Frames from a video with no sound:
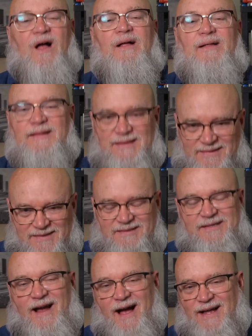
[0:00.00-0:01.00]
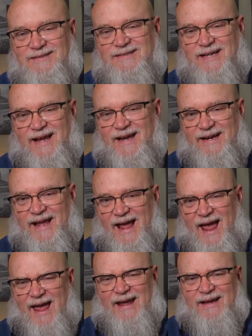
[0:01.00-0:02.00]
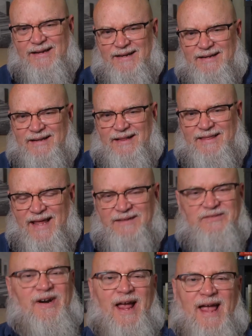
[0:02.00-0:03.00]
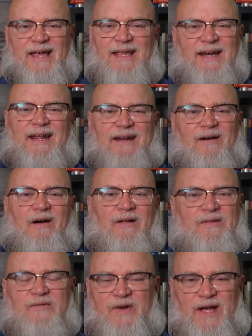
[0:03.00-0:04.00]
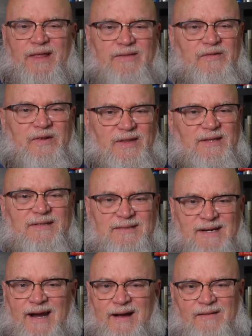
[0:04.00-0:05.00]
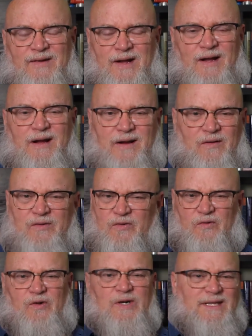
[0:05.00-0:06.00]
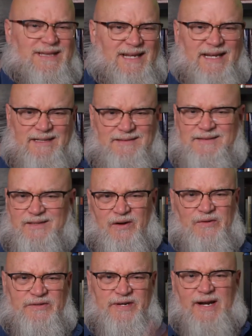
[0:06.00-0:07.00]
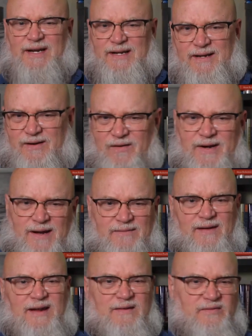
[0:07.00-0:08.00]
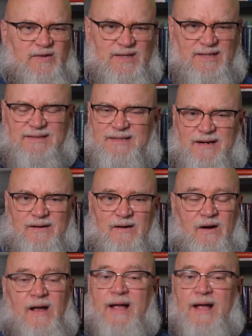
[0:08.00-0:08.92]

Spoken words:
This is Scott saying, hey, thanks for hanging in all the way through this. And now go do good things. Go study. Go get ready for the sucker.